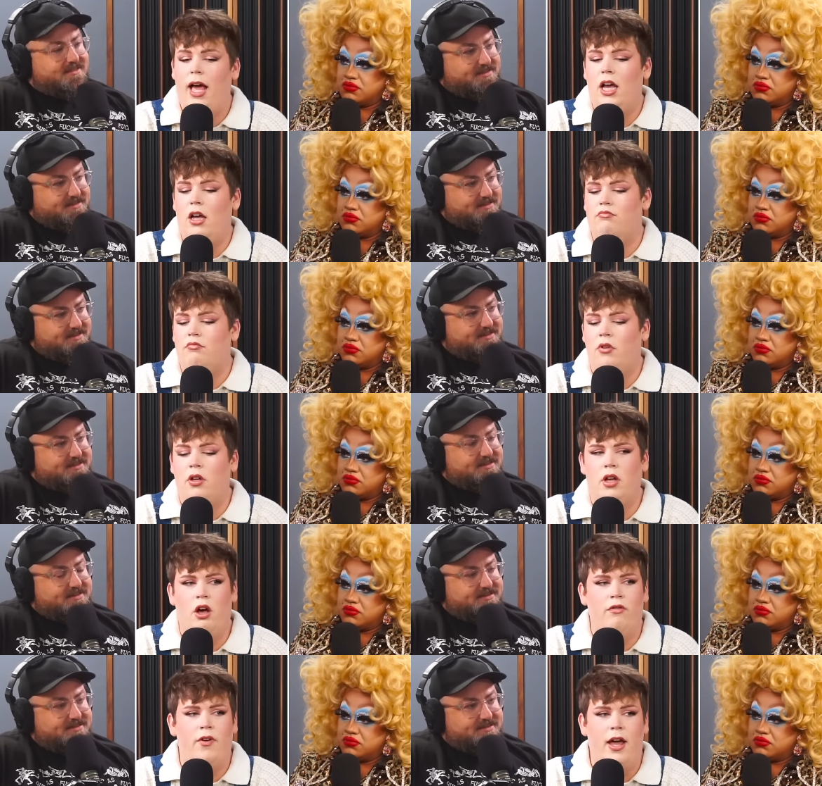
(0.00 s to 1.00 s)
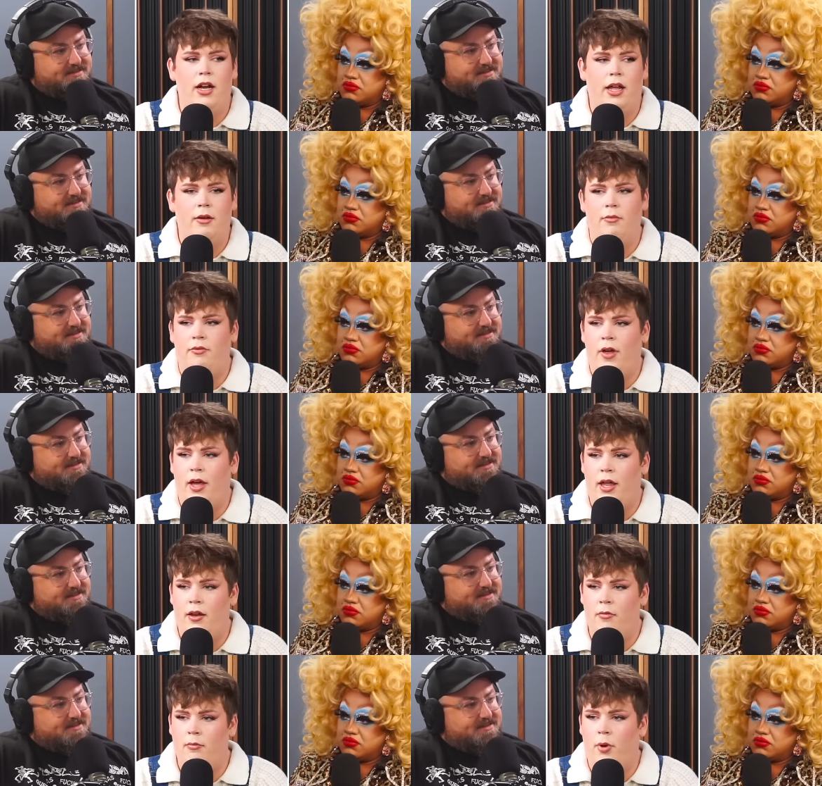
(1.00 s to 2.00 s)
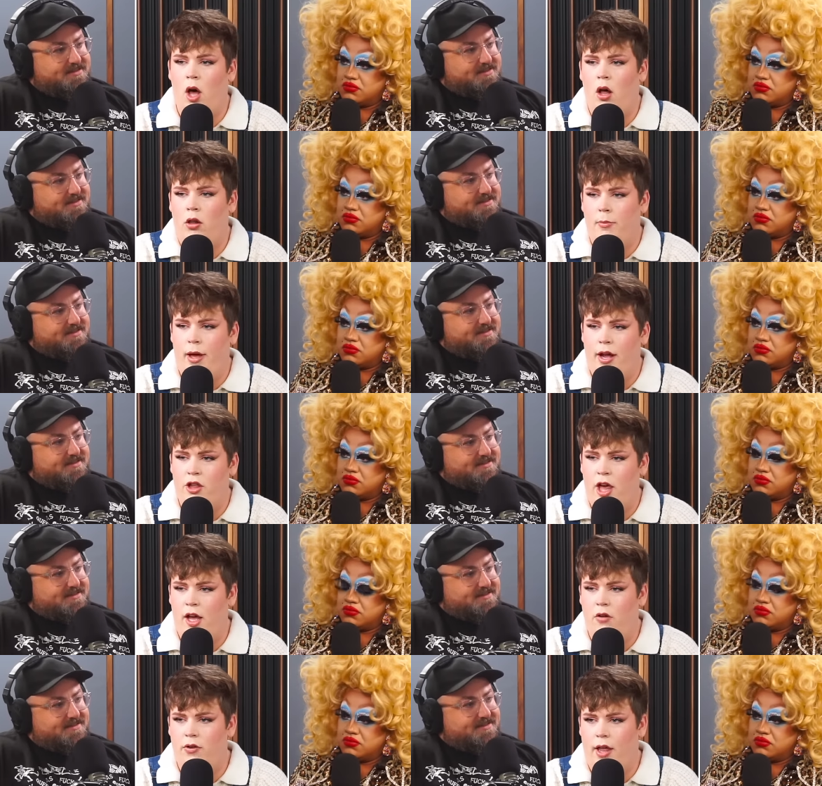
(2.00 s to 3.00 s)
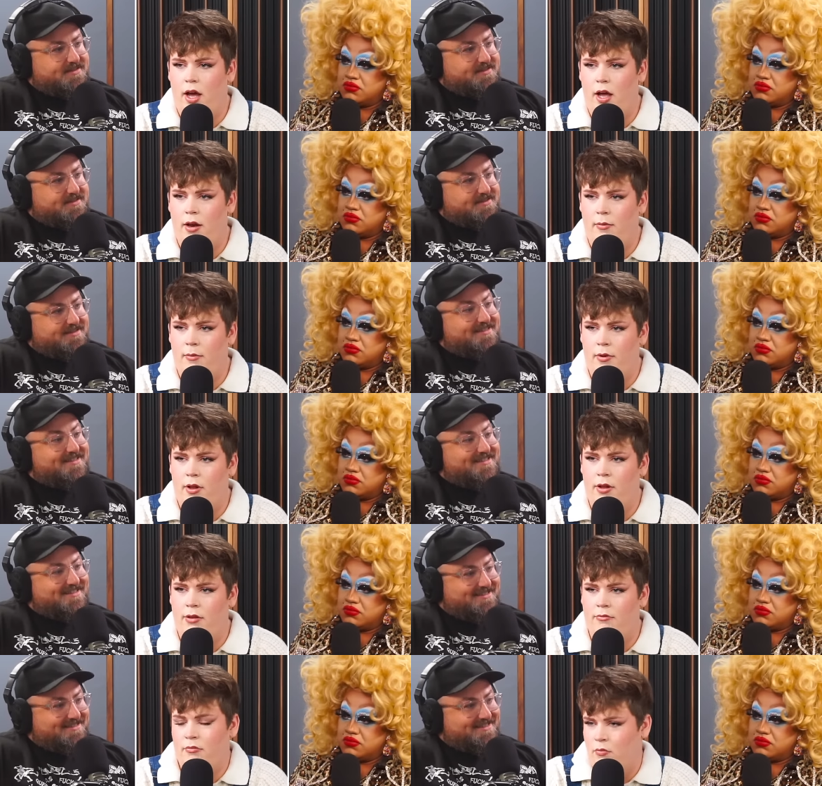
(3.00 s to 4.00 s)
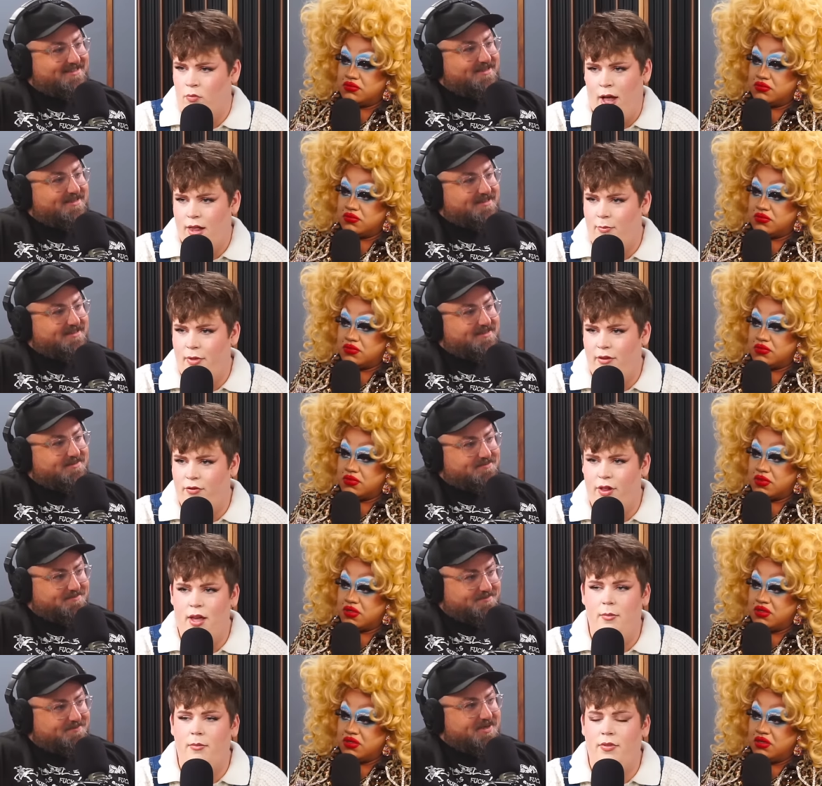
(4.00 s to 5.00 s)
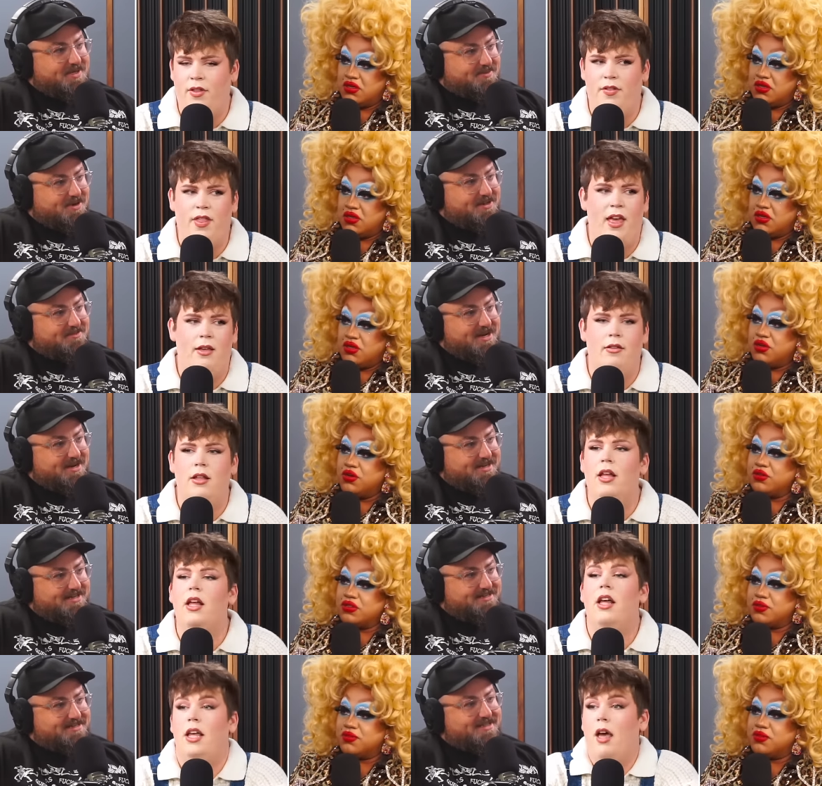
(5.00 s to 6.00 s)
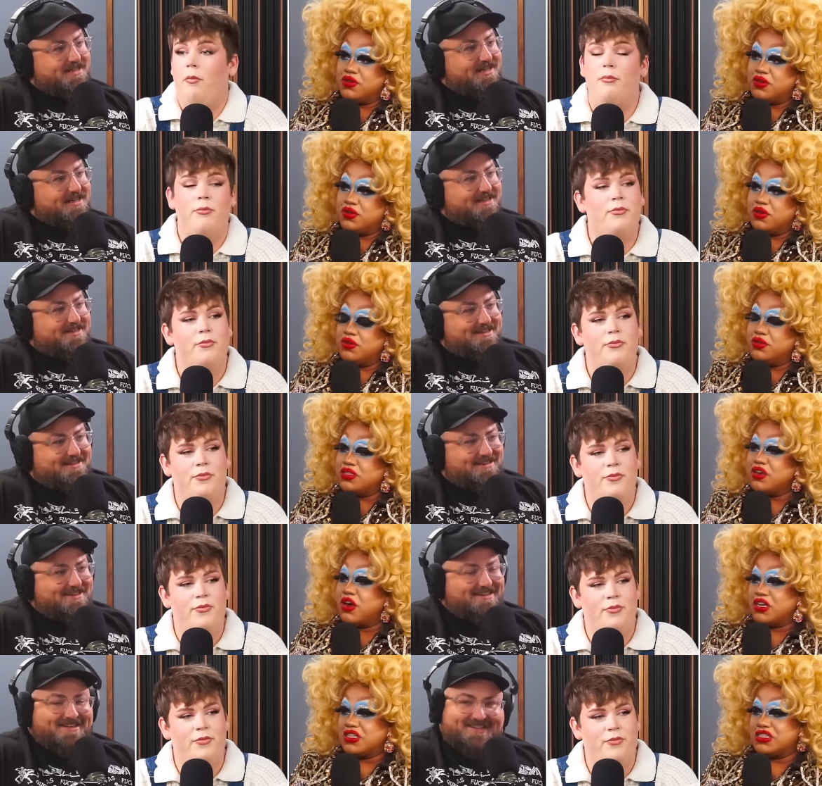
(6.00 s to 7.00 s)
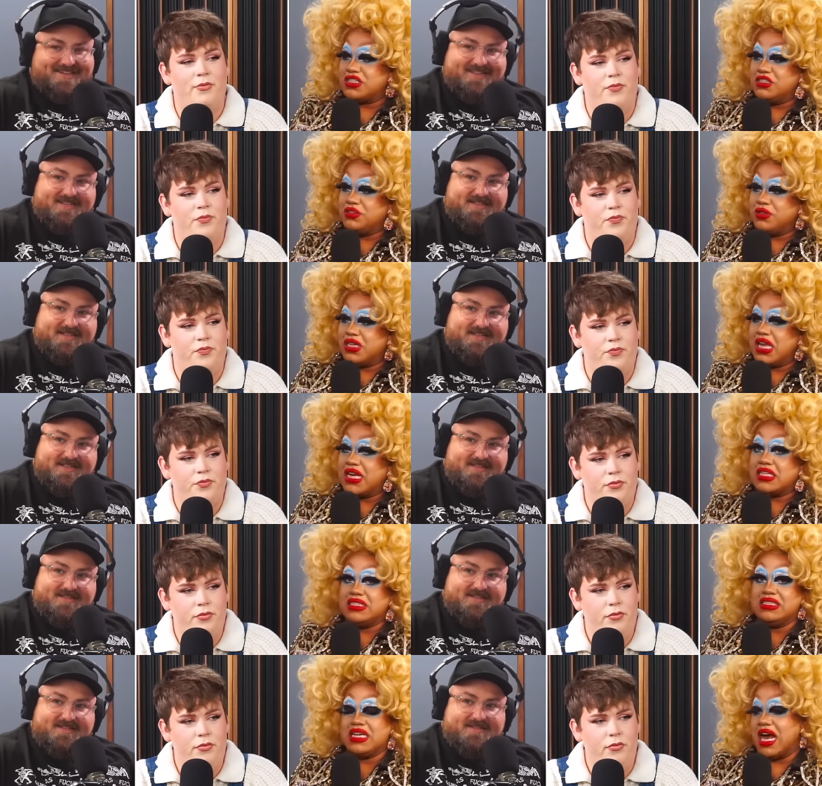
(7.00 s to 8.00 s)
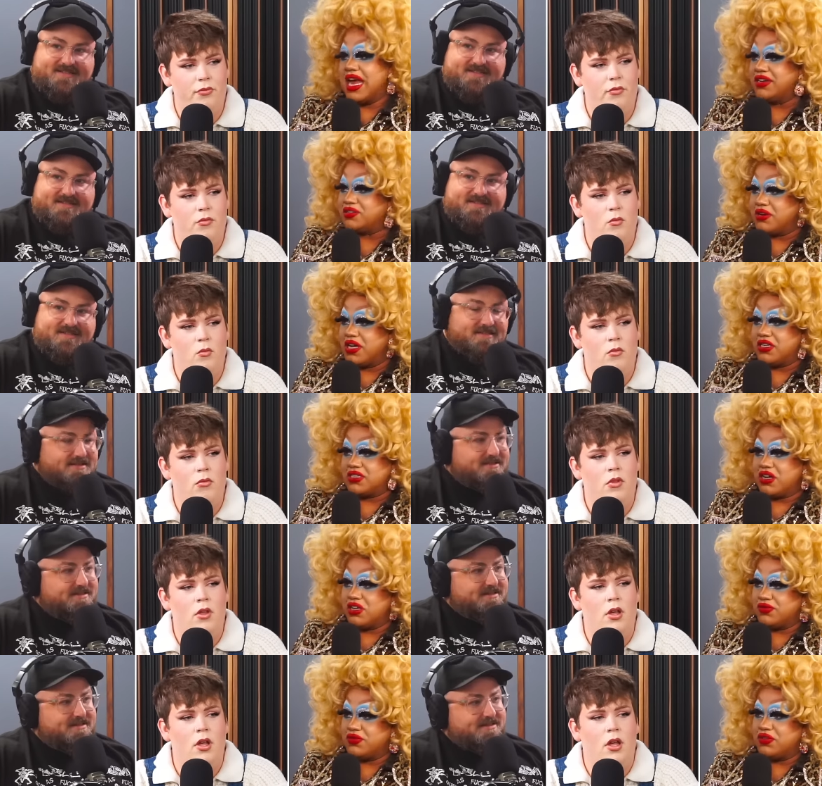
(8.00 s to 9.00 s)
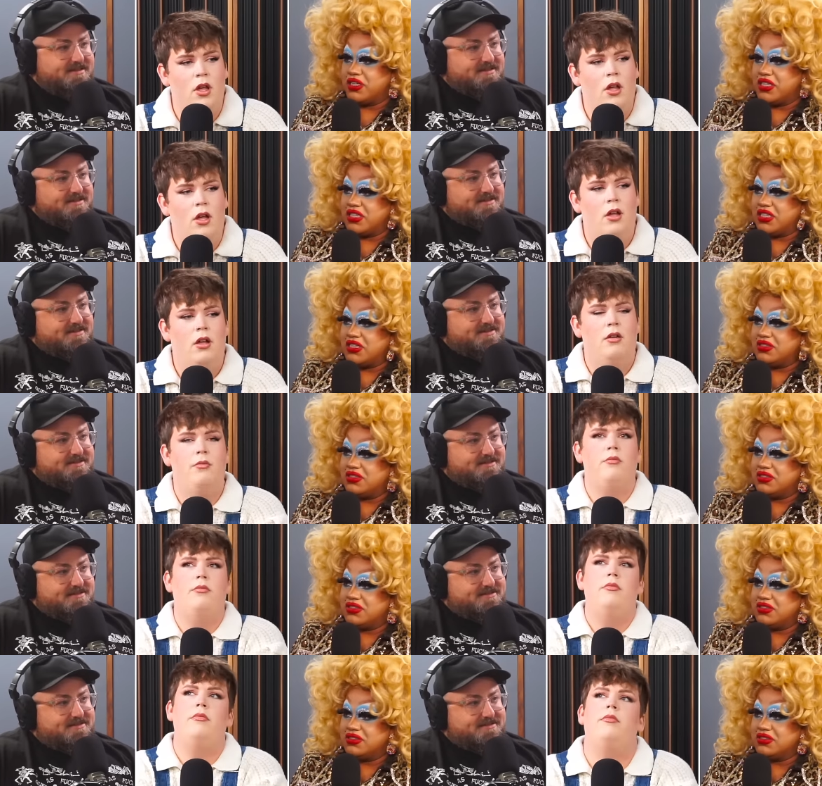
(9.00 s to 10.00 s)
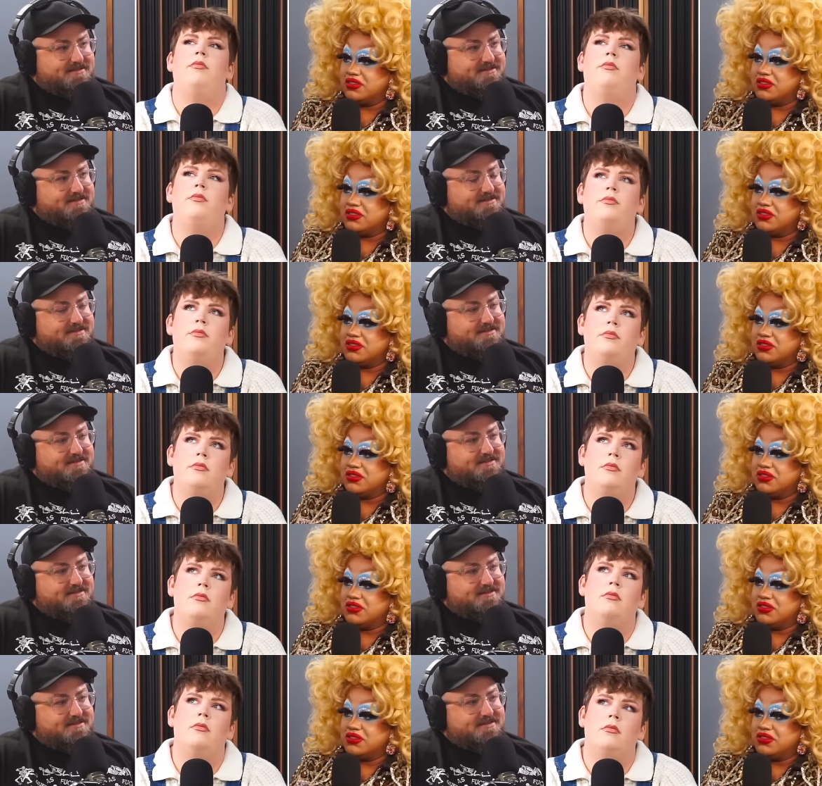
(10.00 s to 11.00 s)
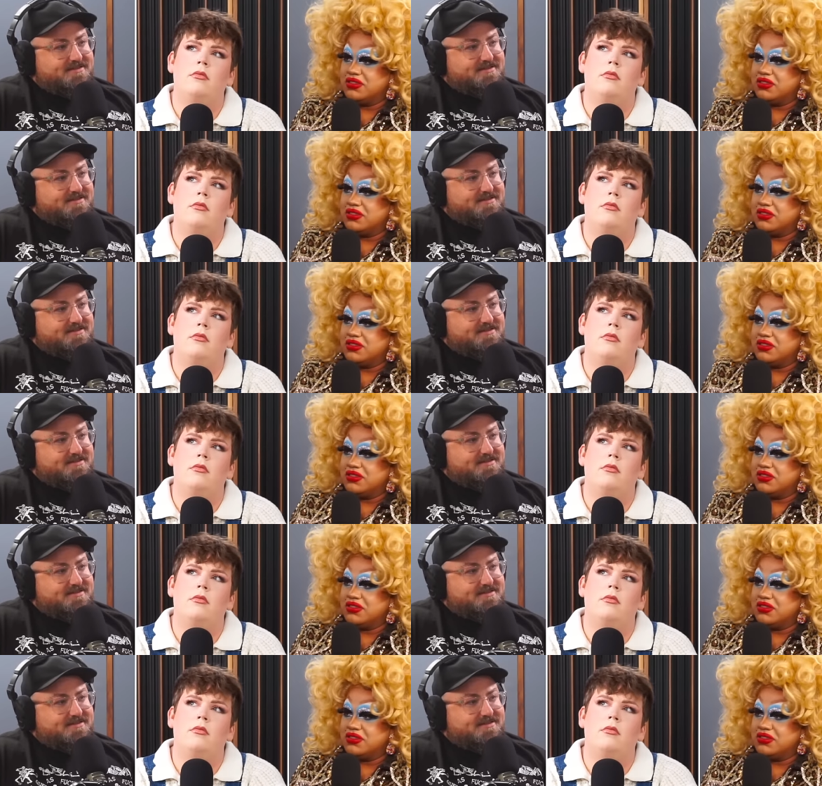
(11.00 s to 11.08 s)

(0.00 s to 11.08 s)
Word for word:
Speaker 1: I can go find like Paul and Mary Jake over there and write something for them. Peter, Paul, they, and Mary. Who,
Speaker 2: yeah. Who's an artist that you would like die to write a song for right now?
Speaker 1: Mm,